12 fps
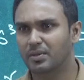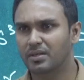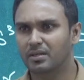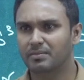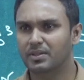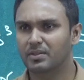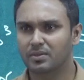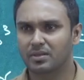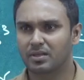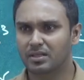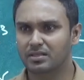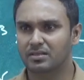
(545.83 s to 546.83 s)
coming to a
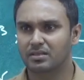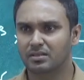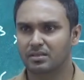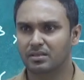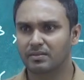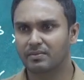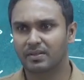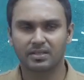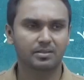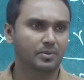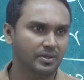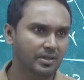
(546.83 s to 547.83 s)
class? Even what is the
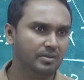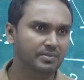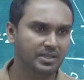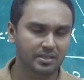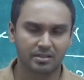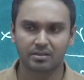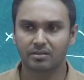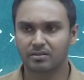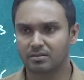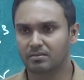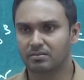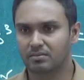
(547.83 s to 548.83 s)
point I'm teaching you
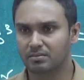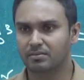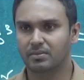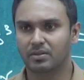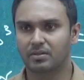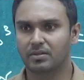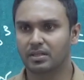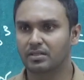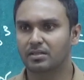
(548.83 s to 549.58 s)
all, right?